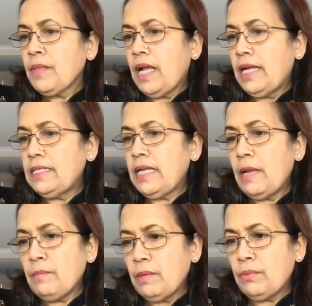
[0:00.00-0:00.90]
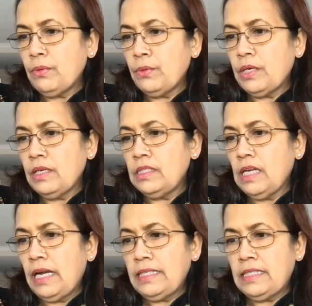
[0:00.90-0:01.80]
And Emma Brooke
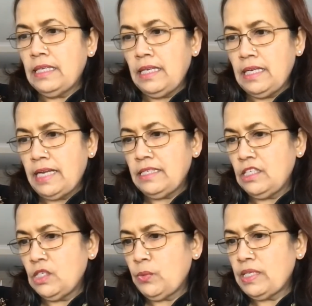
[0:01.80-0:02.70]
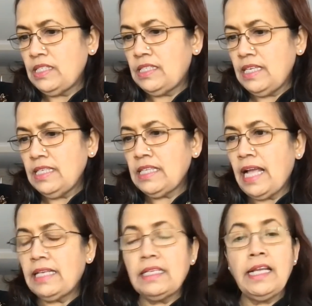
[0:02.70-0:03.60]
died in 1926,
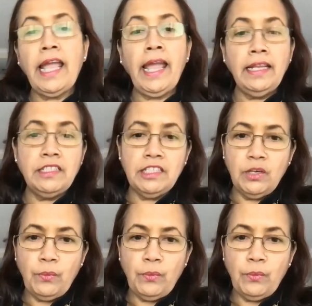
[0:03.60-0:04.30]
and H.G.